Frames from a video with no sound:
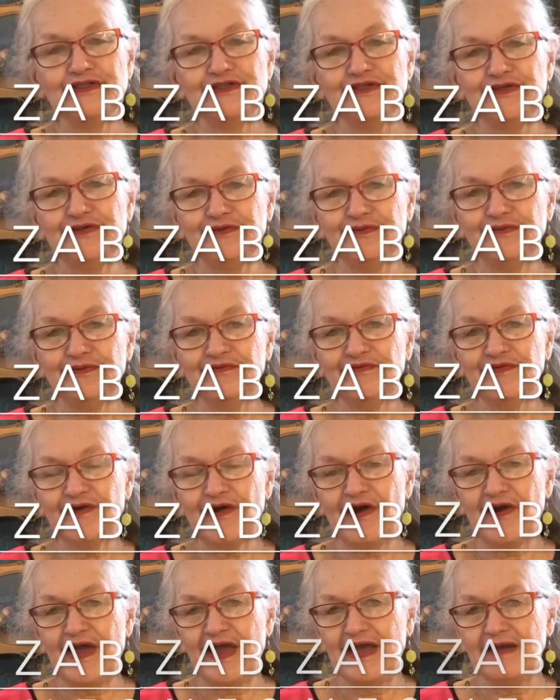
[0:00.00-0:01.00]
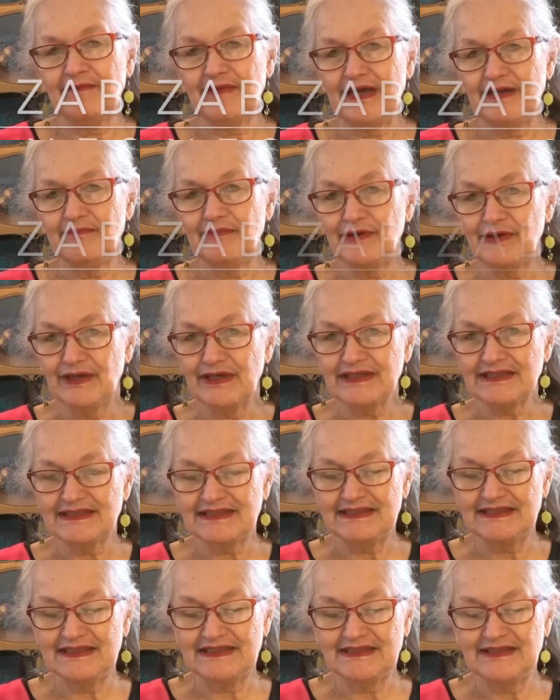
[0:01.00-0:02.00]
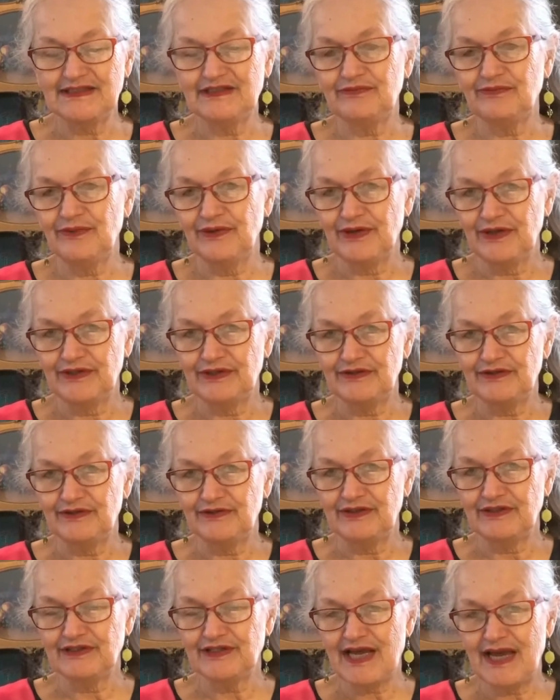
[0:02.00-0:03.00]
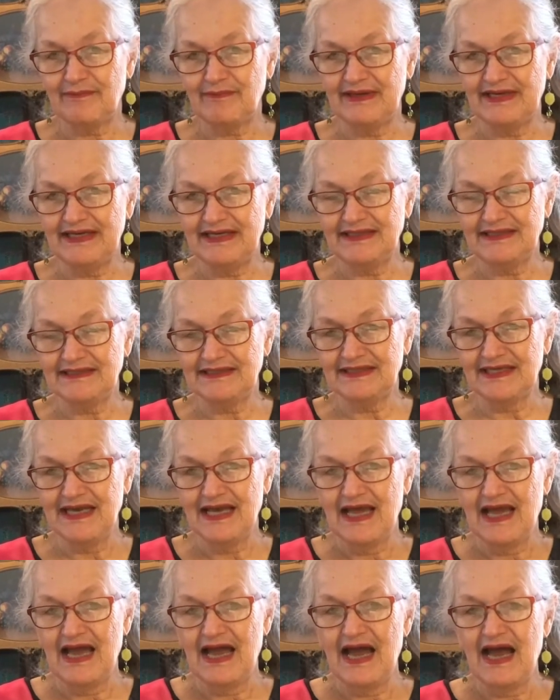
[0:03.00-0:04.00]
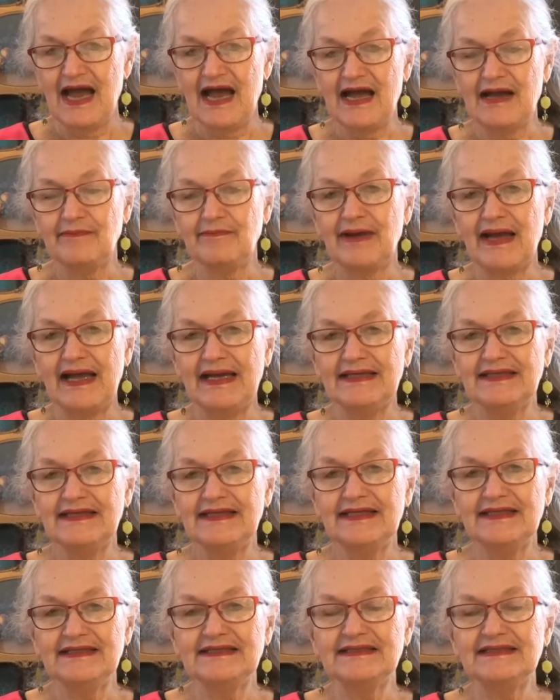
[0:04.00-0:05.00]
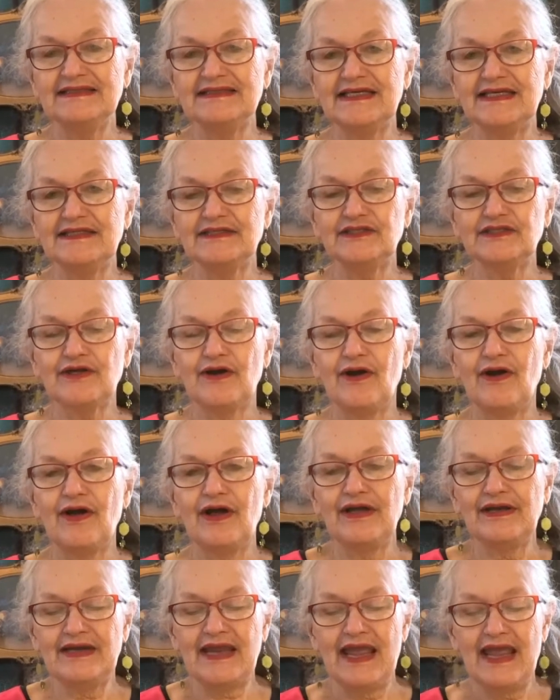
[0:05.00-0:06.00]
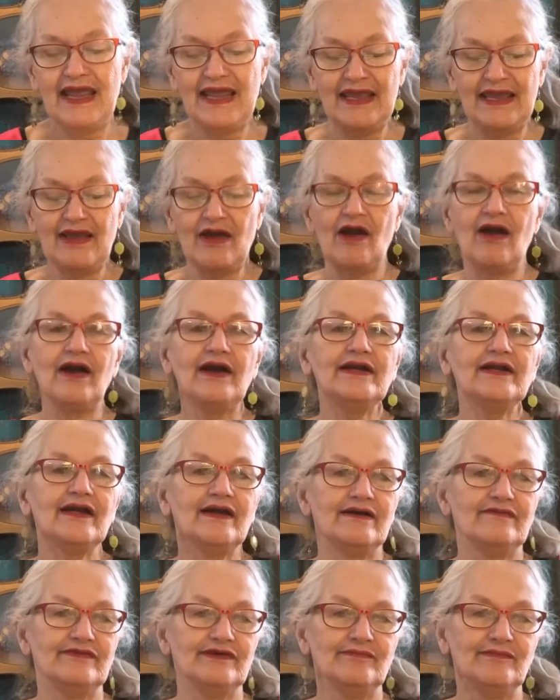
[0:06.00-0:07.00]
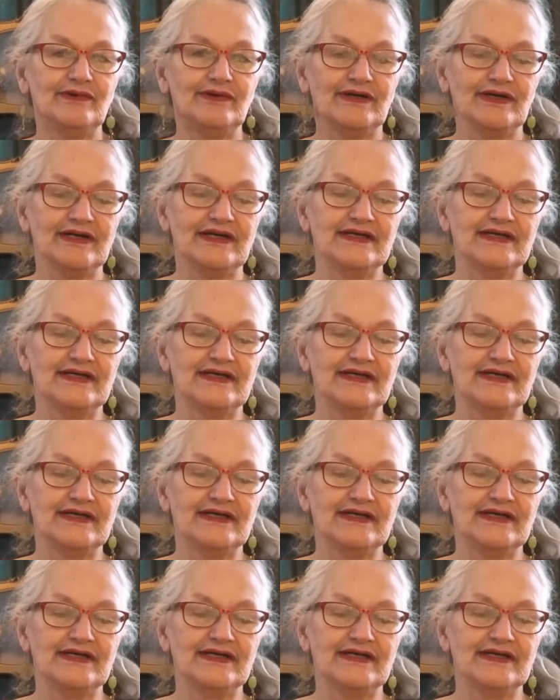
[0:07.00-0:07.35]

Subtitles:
2 for our handmade books. We're going to do the Japanese binding stitch on a hardcover book.